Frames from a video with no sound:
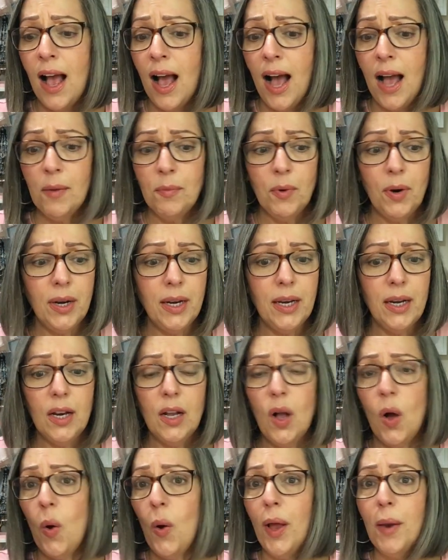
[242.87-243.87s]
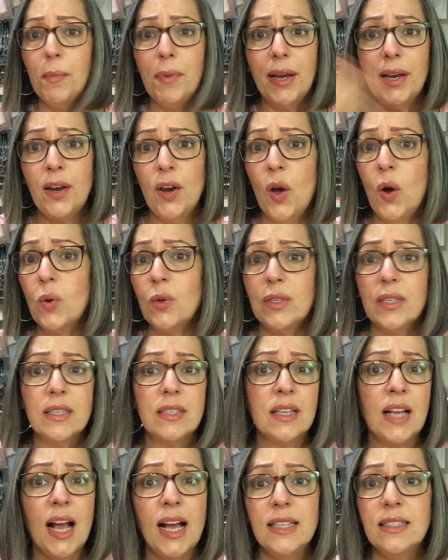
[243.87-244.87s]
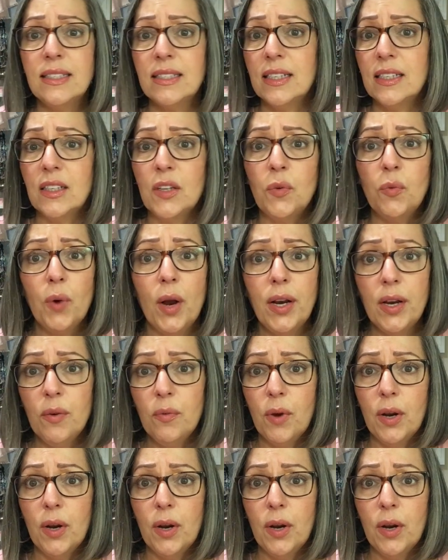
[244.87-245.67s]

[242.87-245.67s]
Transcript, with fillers: I'm ready to go, and my nose is constantly running,